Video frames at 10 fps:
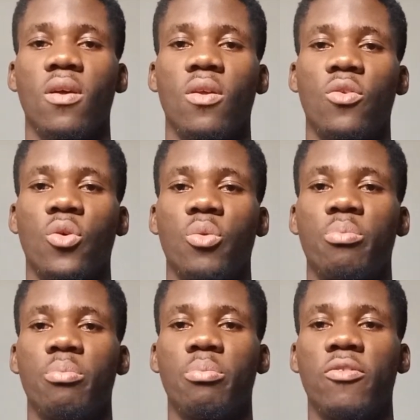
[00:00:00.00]
So
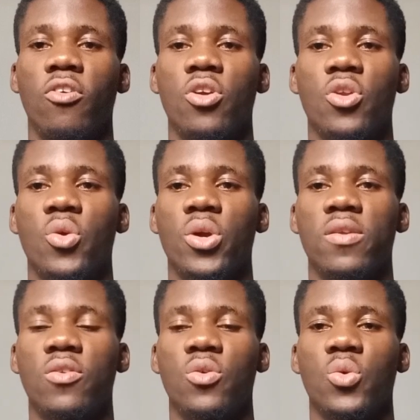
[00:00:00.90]
before you know
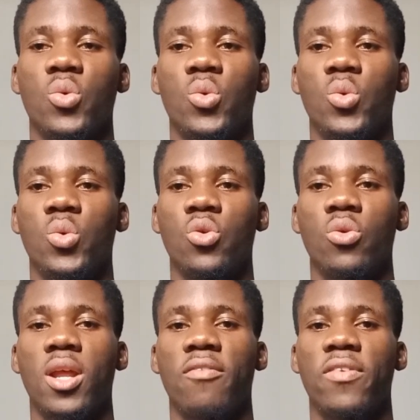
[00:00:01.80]
it, you
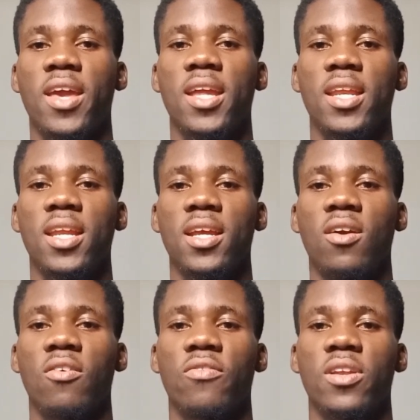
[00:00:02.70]
would have gained
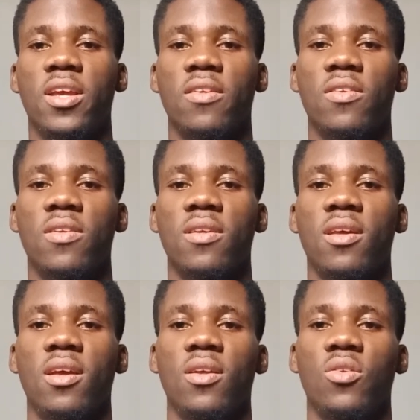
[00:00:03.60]
confidence
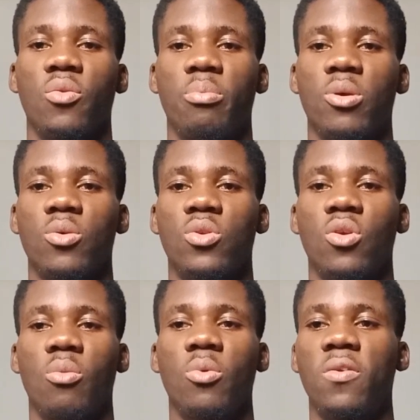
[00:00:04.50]
to build
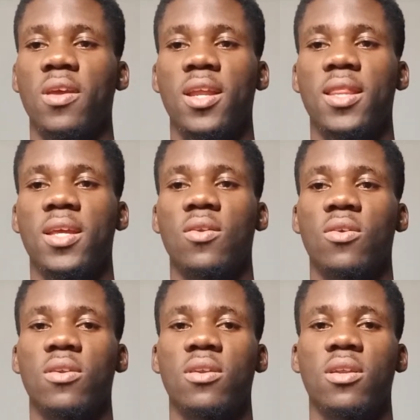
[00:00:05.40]
almost anything
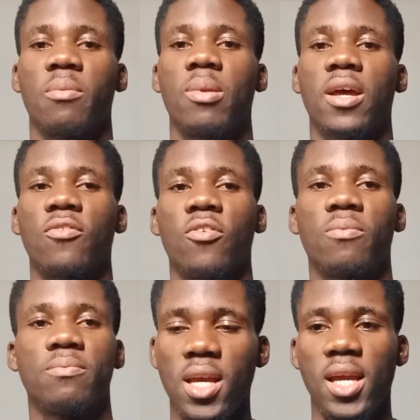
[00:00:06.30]
on the platform.
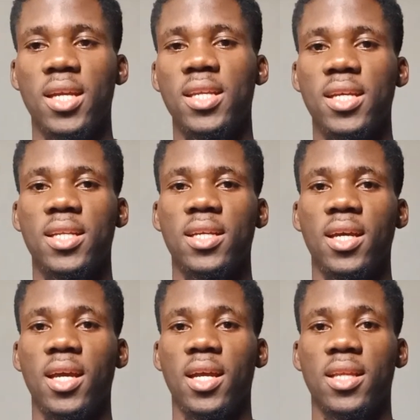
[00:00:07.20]
Indeed,
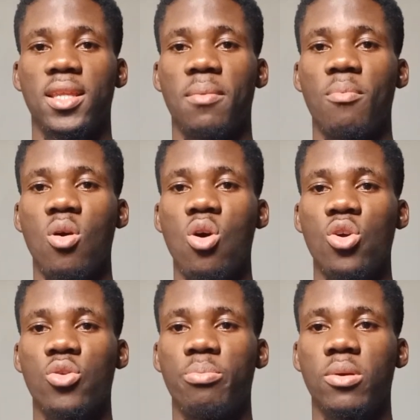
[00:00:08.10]
the more
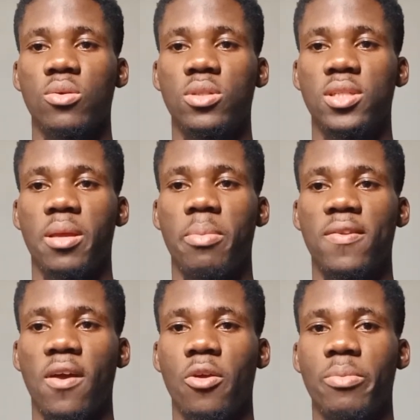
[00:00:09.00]
you build, the
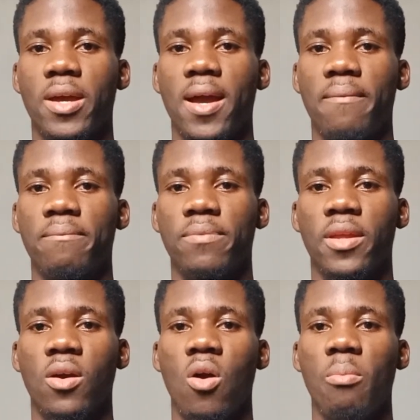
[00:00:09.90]
better you become. The
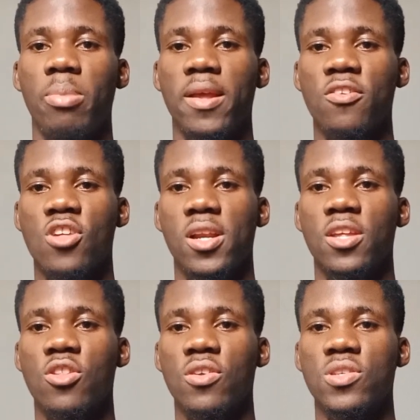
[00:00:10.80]
complex
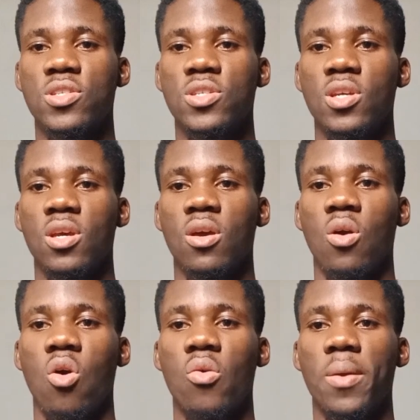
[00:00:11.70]
challenges
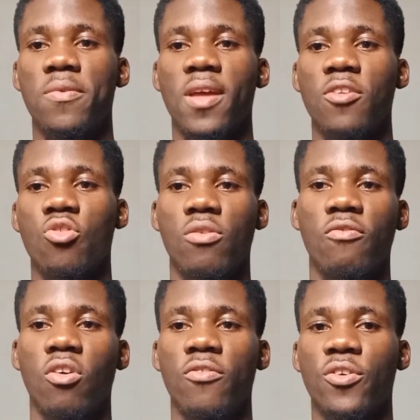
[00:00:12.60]
or websites you
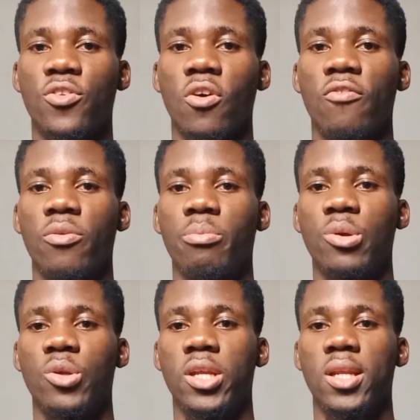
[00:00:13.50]
involve yourself in
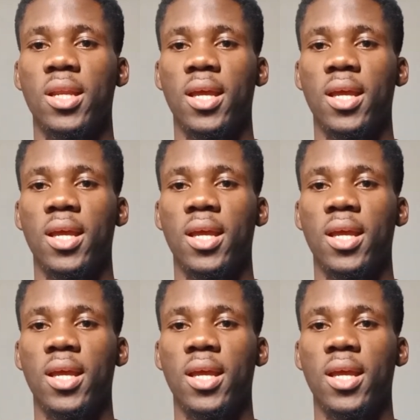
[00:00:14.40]
building,